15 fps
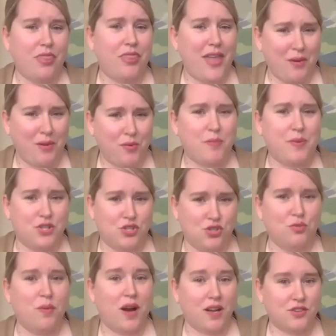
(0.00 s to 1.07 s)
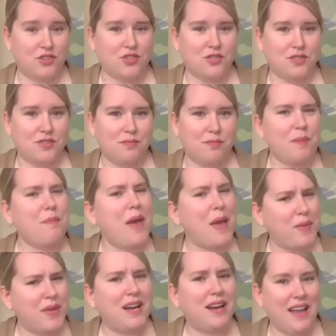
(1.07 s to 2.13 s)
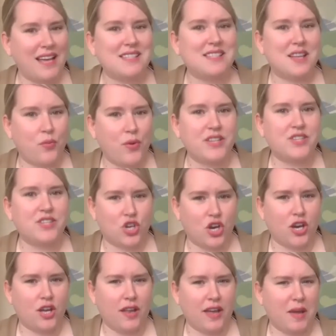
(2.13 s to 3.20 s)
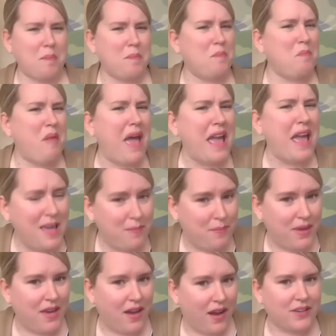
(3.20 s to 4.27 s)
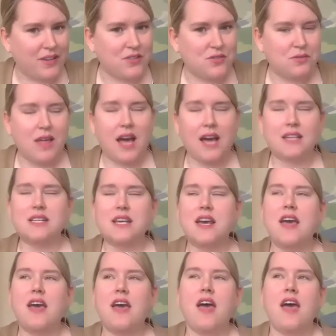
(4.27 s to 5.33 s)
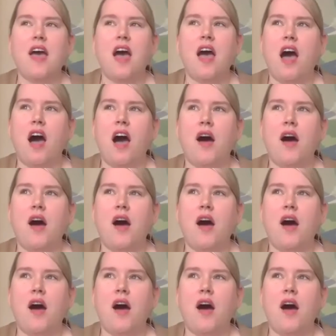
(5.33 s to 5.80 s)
That would be too much. But maybe an elastic waist skirt, like maybe I could do that.